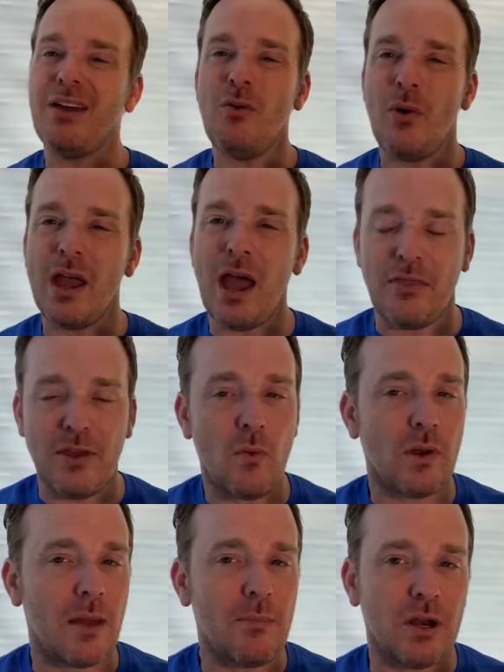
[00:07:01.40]
the way, I think what
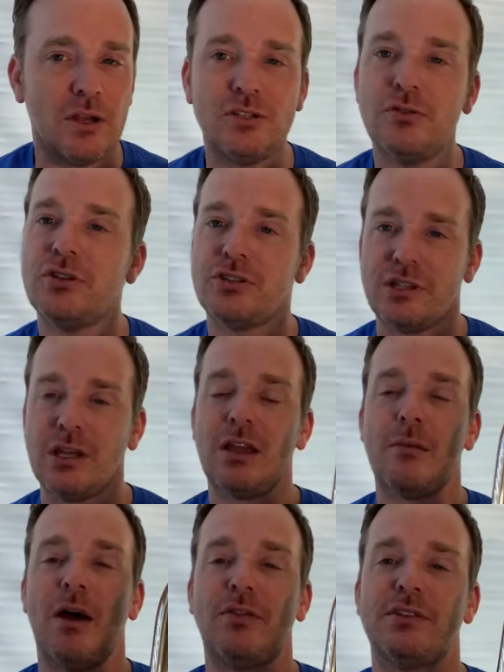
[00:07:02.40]
I'm going to do, just thinking
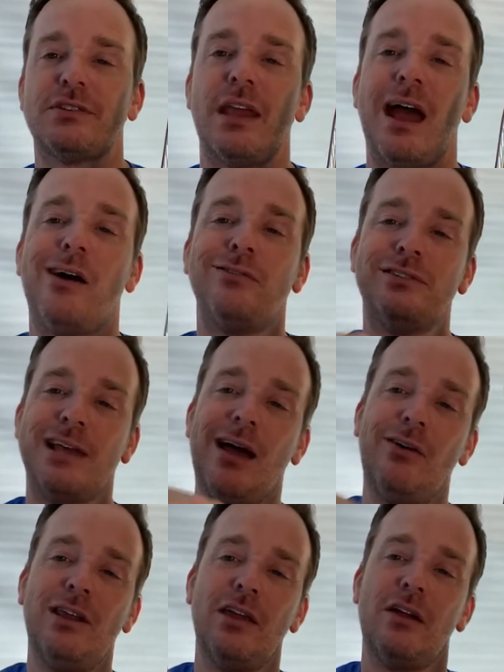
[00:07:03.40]
about this now,
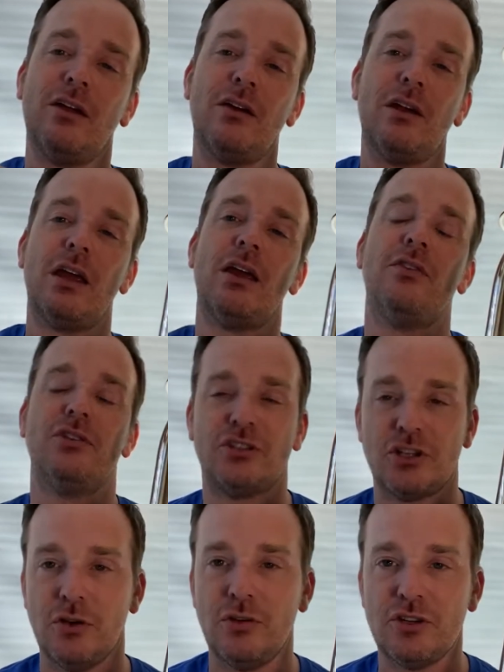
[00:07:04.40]
down here in the
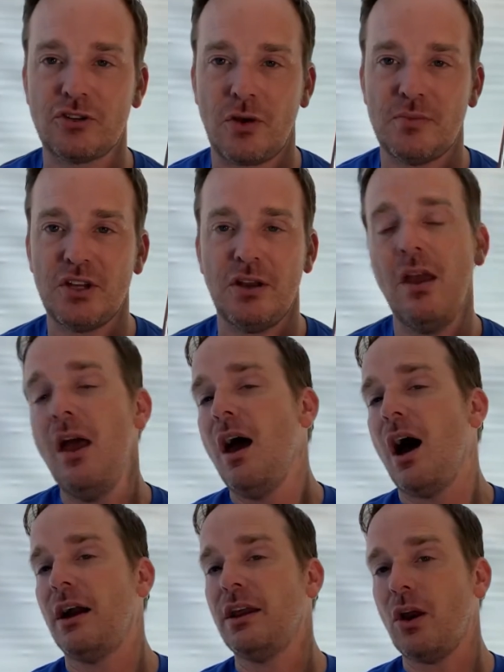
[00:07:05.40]
show description,
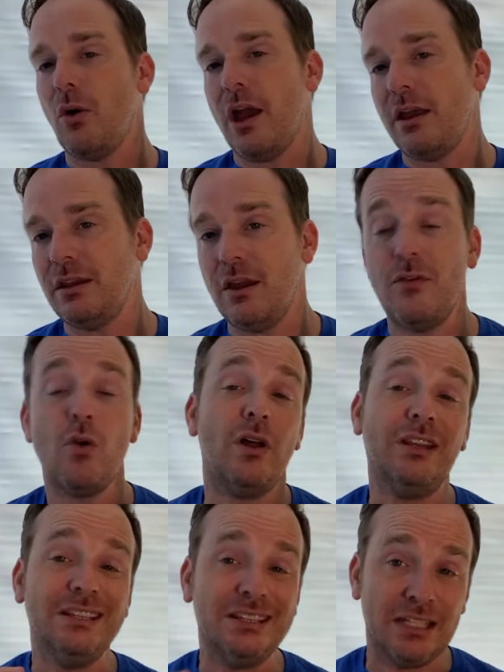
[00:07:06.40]
I'm going to go ahead and give you a
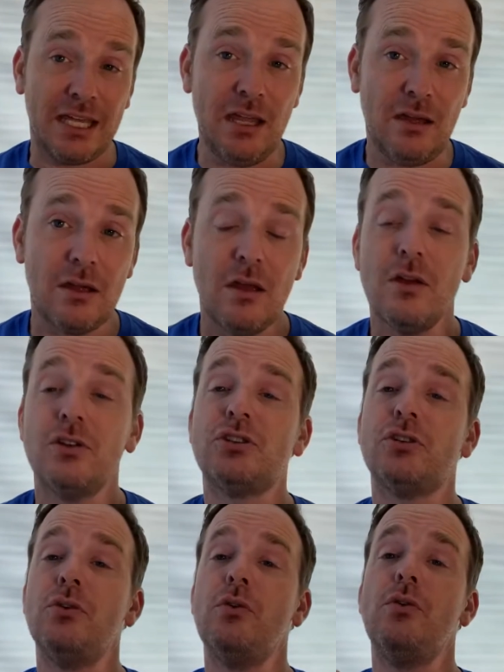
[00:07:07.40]
link
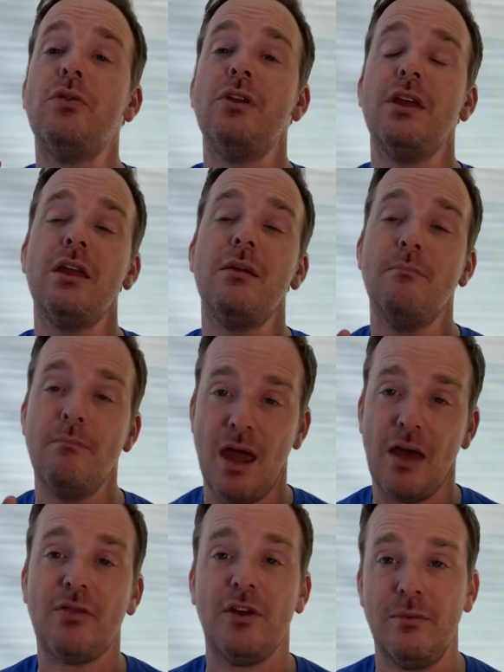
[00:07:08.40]
to the
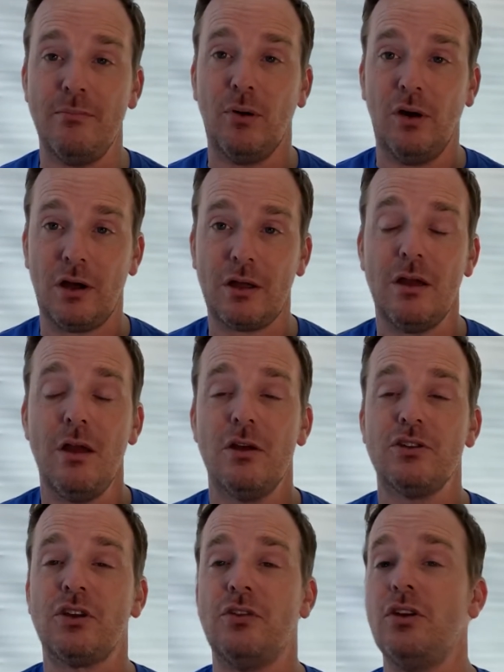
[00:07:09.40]
method book
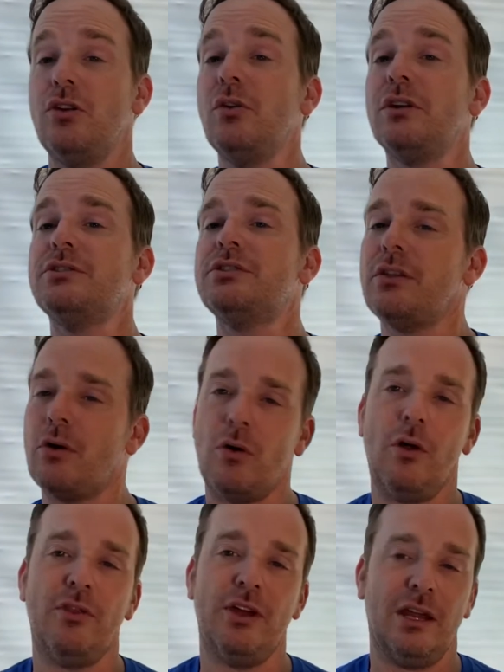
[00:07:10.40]
so that you can see the
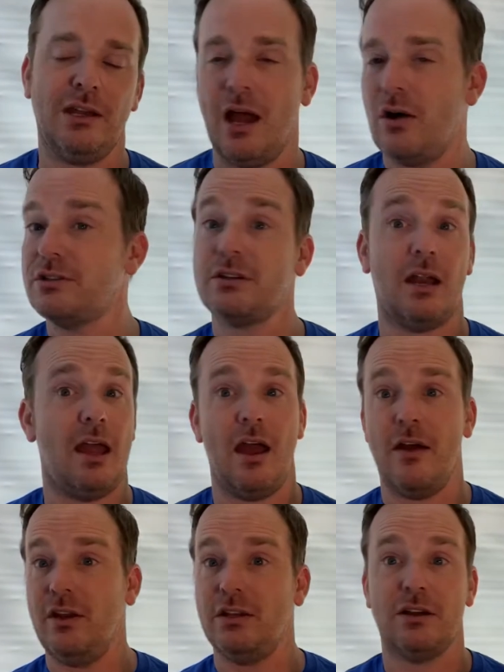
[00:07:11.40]
whole thing. Now, it's going to
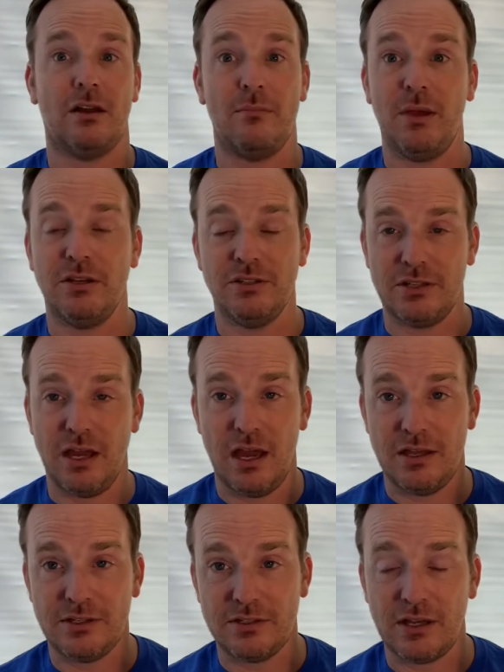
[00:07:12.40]
have a ton of pages,
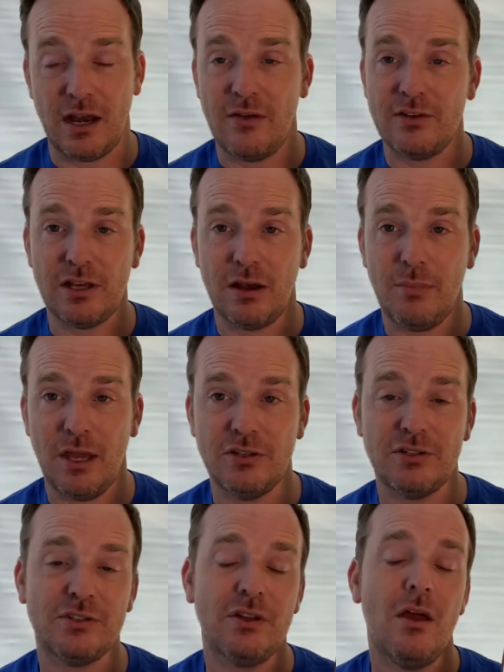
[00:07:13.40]
guys. It's going to have a ton of
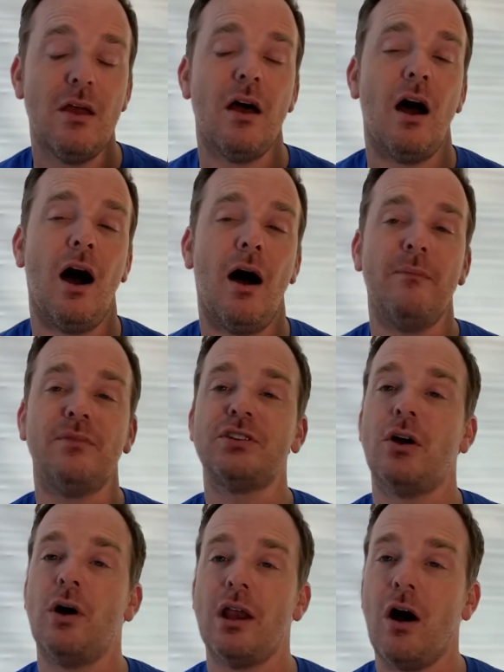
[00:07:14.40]
pages. Um,
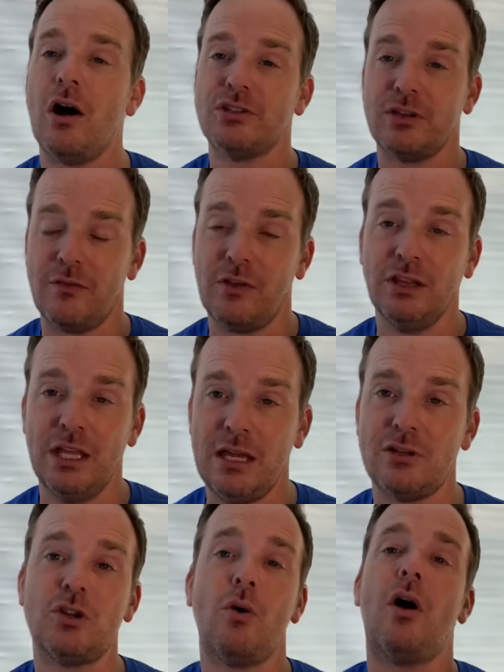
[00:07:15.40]
so, and I'll also give a link
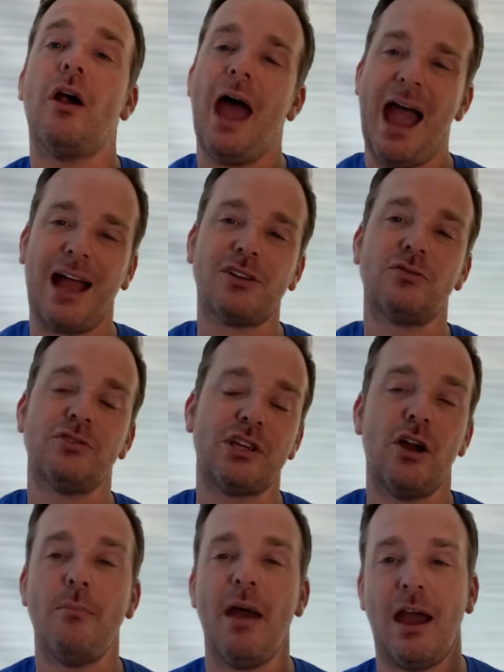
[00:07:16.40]
to our actual
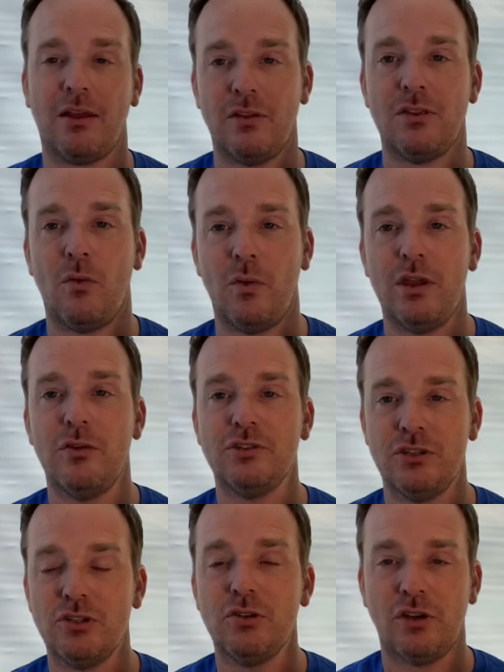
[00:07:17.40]
scale packet that we use
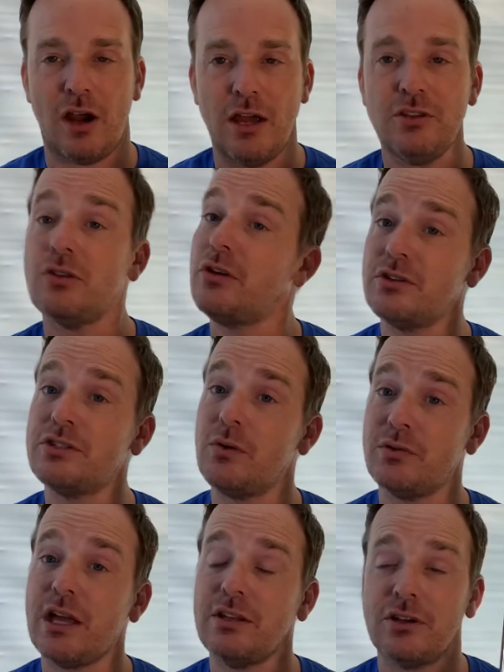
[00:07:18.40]
in junior high, so you can see
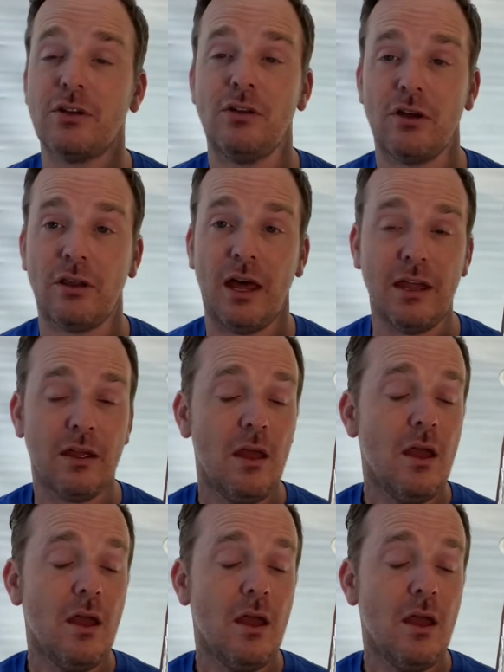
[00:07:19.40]
what that's going to look like.